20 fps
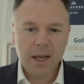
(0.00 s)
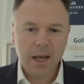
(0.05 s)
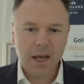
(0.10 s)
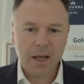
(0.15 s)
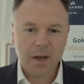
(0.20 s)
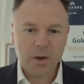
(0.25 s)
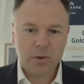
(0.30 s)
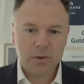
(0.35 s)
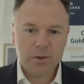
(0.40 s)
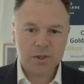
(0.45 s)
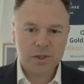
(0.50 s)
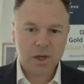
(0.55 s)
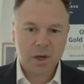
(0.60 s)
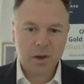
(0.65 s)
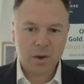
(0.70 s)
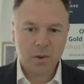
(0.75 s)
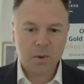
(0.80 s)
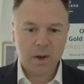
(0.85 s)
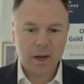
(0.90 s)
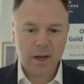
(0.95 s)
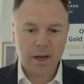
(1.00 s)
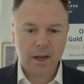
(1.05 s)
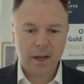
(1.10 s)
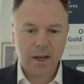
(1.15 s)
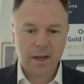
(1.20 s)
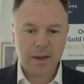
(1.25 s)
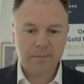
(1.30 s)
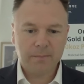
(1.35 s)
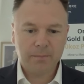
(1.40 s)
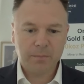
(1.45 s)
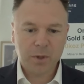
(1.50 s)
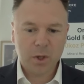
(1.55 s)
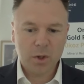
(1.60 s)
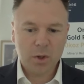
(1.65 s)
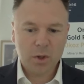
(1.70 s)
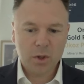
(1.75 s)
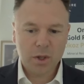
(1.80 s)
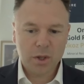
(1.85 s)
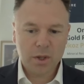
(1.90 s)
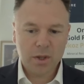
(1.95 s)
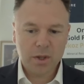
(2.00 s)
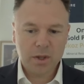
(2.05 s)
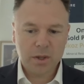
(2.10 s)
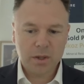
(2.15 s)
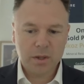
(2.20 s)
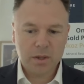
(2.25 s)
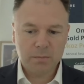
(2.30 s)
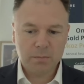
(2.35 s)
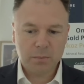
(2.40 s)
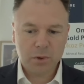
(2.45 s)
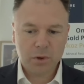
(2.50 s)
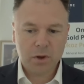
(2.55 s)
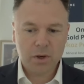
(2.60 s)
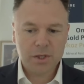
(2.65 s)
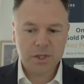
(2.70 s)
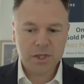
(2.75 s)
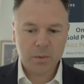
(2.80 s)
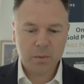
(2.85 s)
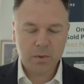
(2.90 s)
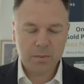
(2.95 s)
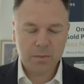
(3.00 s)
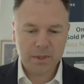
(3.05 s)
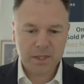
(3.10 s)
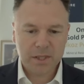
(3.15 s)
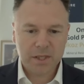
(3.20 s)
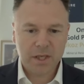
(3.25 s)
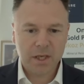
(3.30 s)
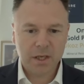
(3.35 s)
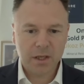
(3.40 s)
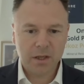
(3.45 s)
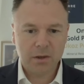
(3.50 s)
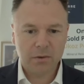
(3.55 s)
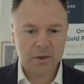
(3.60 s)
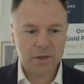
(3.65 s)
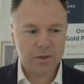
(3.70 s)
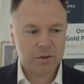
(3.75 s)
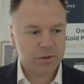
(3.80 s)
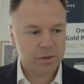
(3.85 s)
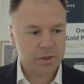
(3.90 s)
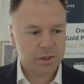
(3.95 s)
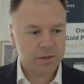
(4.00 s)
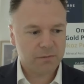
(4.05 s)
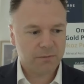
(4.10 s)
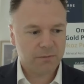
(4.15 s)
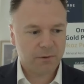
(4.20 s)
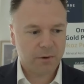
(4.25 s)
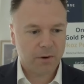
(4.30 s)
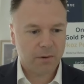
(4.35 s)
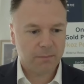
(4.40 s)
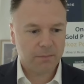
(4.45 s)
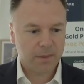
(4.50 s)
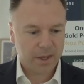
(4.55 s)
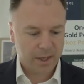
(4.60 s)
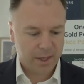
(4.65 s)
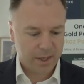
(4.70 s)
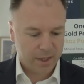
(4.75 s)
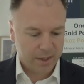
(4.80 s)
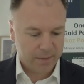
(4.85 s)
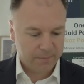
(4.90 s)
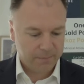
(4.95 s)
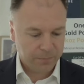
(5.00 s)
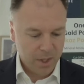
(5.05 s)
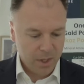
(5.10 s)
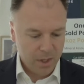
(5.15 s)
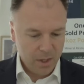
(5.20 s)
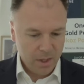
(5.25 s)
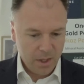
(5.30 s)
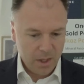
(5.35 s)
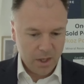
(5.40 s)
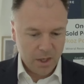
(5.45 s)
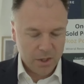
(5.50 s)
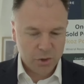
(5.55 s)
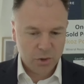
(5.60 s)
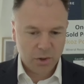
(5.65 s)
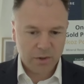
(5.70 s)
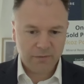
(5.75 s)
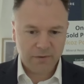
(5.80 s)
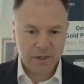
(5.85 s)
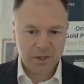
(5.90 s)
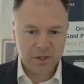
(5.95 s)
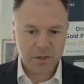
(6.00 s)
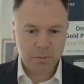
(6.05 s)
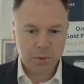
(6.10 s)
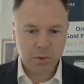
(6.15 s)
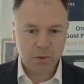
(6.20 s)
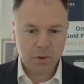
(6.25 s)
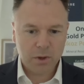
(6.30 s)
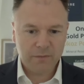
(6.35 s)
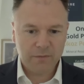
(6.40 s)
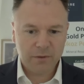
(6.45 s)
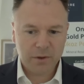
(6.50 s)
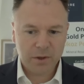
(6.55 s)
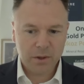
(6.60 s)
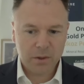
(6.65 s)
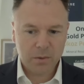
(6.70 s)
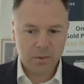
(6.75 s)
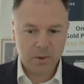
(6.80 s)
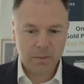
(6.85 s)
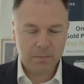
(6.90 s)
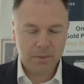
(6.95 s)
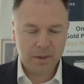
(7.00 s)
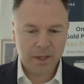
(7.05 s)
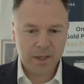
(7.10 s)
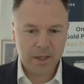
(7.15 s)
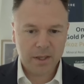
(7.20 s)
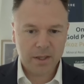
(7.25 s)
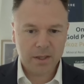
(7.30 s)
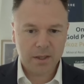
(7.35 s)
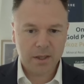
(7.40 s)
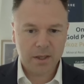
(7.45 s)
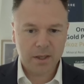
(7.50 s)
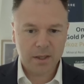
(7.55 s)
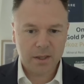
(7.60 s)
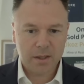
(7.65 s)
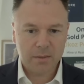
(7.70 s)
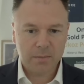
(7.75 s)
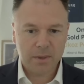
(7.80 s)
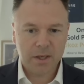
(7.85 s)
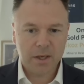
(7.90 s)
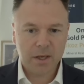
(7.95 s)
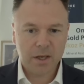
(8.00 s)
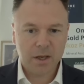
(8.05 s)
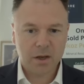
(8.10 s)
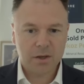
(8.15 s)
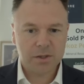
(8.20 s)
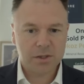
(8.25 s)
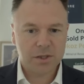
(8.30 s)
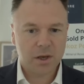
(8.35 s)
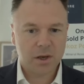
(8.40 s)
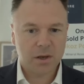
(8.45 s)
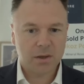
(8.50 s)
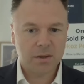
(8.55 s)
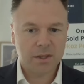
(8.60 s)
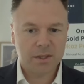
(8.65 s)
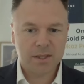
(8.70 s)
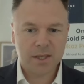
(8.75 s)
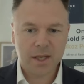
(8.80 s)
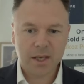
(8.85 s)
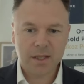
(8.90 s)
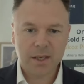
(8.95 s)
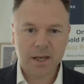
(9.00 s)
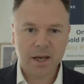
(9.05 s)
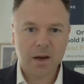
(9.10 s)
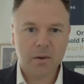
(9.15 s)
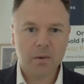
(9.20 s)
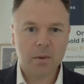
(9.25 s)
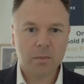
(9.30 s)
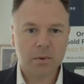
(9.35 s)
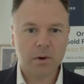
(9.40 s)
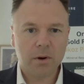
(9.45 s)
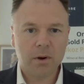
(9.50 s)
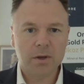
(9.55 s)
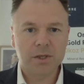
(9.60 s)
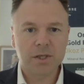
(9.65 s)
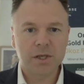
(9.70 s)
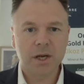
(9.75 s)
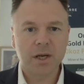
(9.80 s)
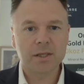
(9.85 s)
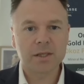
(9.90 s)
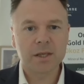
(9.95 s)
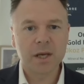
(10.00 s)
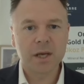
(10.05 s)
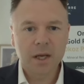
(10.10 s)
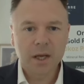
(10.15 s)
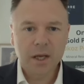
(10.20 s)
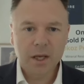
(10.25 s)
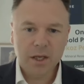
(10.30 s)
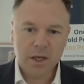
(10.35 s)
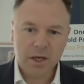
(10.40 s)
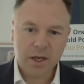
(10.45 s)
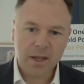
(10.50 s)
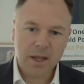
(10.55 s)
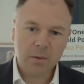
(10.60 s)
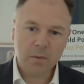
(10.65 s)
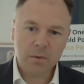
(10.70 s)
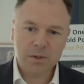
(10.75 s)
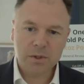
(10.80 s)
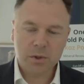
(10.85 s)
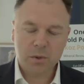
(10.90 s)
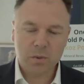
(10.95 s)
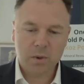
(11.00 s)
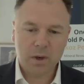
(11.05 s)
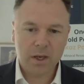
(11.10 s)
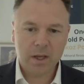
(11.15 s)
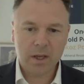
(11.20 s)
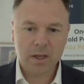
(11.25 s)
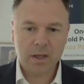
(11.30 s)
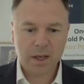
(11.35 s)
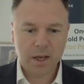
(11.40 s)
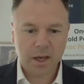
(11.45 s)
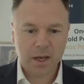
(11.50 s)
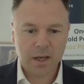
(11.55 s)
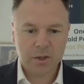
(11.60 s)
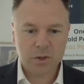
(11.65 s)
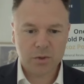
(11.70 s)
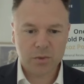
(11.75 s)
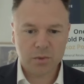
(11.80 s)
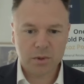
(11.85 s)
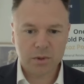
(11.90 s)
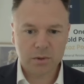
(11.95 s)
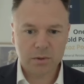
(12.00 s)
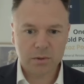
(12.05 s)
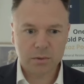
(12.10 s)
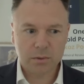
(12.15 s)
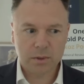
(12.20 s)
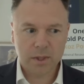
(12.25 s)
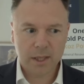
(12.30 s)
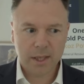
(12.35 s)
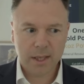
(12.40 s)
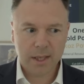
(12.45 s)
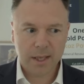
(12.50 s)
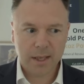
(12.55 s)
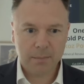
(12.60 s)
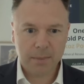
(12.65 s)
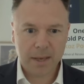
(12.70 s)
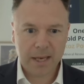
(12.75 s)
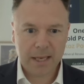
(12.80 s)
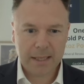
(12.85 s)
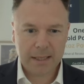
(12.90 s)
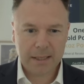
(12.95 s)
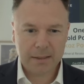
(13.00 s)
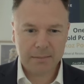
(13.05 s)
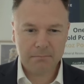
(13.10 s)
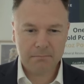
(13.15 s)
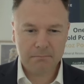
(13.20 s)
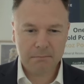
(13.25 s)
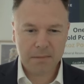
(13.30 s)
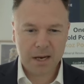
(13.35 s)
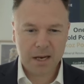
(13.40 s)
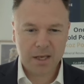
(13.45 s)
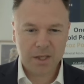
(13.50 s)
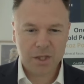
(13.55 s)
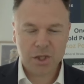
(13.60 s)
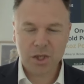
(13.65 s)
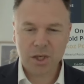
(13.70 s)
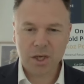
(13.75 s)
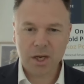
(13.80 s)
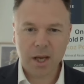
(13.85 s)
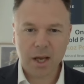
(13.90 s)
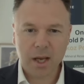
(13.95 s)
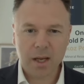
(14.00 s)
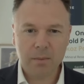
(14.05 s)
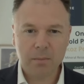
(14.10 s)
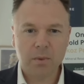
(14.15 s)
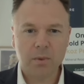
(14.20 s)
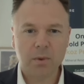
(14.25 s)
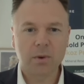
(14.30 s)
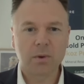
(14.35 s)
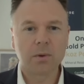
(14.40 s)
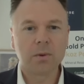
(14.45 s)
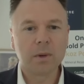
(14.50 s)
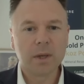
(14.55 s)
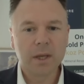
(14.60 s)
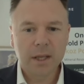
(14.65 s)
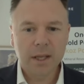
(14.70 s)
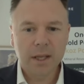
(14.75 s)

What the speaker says: and also the project with particular interest from a joint venture point of view, and being in the Bendigo zone, the Tandarra project. You know, that was already drilled back in March and April